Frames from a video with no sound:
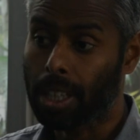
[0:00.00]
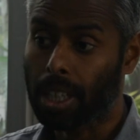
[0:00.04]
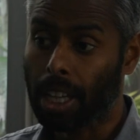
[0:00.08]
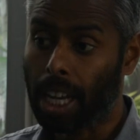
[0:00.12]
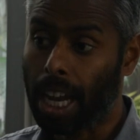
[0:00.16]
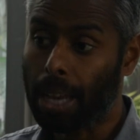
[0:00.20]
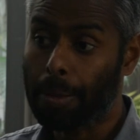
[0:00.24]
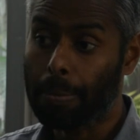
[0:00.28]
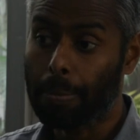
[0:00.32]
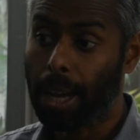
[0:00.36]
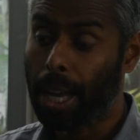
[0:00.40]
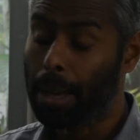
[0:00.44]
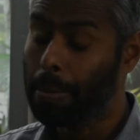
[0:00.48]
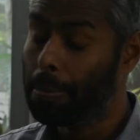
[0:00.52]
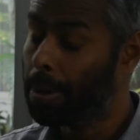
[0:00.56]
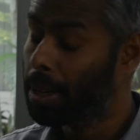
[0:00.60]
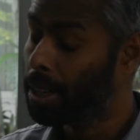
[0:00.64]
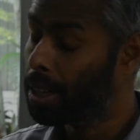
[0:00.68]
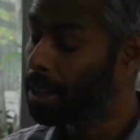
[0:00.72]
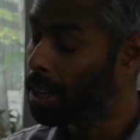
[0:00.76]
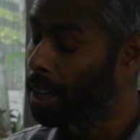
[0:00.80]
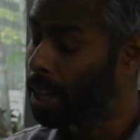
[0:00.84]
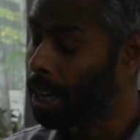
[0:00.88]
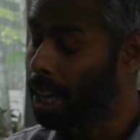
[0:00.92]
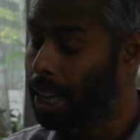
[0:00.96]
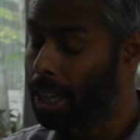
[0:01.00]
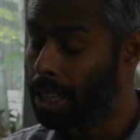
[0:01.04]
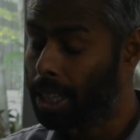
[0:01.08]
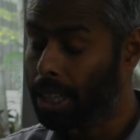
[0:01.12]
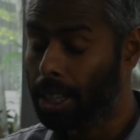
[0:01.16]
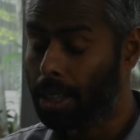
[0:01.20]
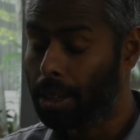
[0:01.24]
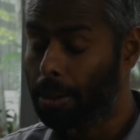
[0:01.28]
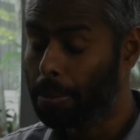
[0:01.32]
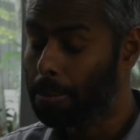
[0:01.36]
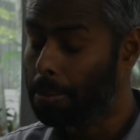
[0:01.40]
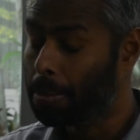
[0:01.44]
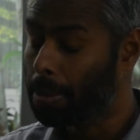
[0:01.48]
I, I, mean, I ended
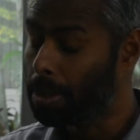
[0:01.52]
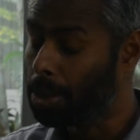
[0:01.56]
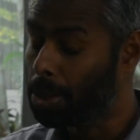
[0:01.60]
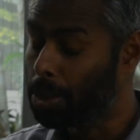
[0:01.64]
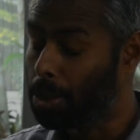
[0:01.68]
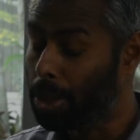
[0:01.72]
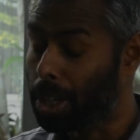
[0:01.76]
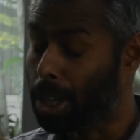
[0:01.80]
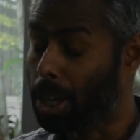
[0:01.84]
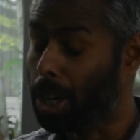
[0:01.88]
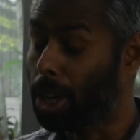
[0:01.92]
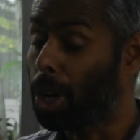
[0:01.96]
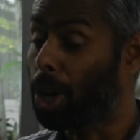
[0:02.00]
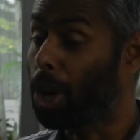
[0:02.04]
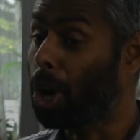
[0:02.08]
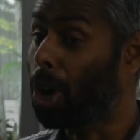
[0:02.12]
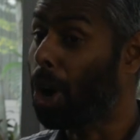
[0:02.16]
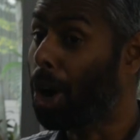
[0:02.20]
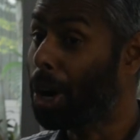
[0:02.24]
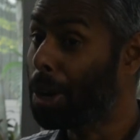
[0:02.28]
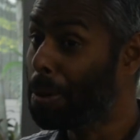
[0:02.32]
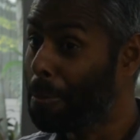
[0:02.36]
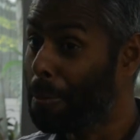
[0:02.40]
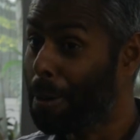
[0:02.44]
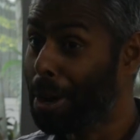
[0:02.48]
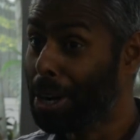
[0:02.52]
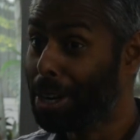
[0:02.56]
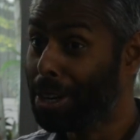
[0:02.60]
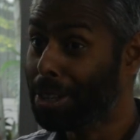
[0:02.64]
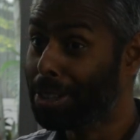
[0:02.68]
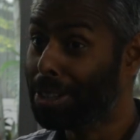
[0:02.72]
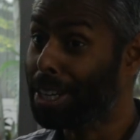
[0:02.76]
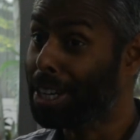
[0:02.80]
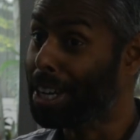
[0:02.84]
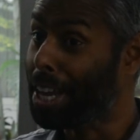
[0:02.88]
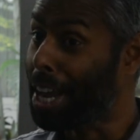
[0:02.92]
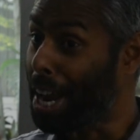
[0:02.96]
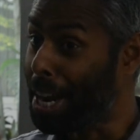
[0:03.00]
up doing a lot better
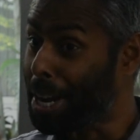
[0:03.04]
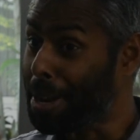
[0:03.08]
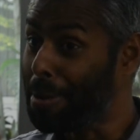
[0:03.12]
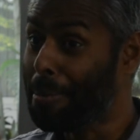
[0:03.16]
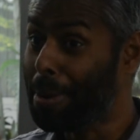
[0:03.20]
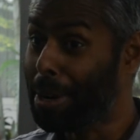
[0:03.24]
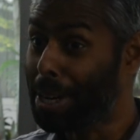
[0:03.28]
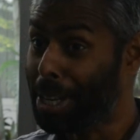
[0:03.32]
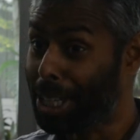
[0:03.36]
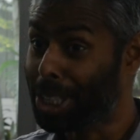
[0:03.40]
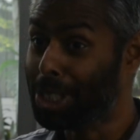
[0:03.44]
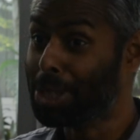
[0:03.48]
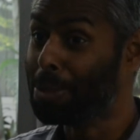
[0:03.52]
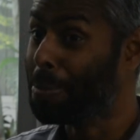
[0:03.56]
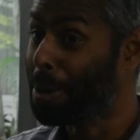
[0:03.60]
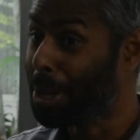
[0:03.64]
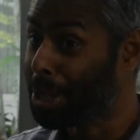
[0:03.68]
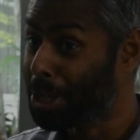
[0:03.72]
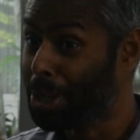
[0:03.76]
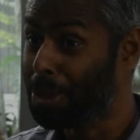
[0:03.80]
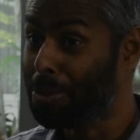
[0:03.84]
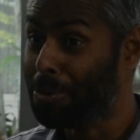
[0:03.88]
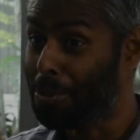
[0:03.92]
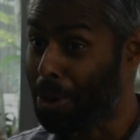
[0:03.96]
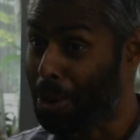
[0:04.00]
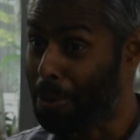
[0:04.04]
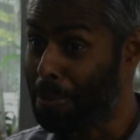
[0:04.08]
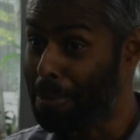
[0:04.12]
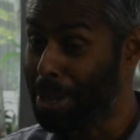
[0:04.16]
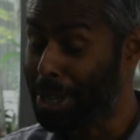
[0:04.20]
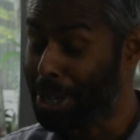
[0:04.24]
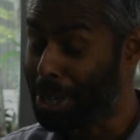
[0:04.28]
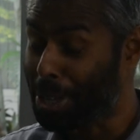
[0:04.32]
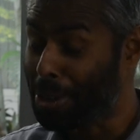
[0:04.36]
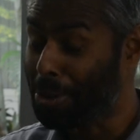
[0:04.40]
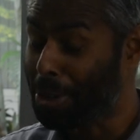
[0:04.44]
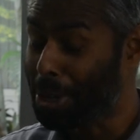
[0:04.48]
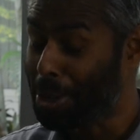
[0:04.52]
than anybody expected from me,
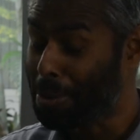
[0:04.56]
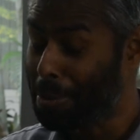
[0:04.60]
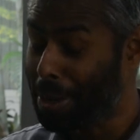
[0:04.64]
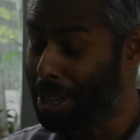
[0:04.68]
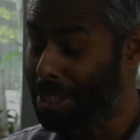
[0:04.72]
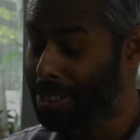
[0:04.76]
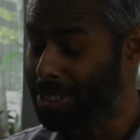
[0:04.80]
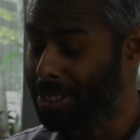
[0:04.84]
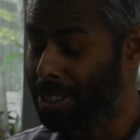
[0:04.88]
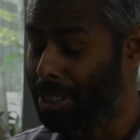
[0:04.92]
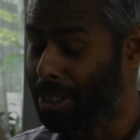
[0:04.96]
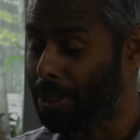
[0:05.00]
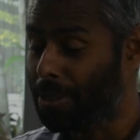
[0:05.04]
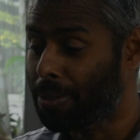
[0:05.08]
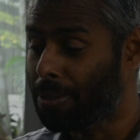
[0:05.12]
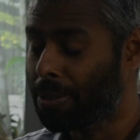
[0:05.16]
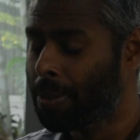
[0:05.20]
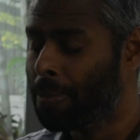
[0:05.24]
including myself.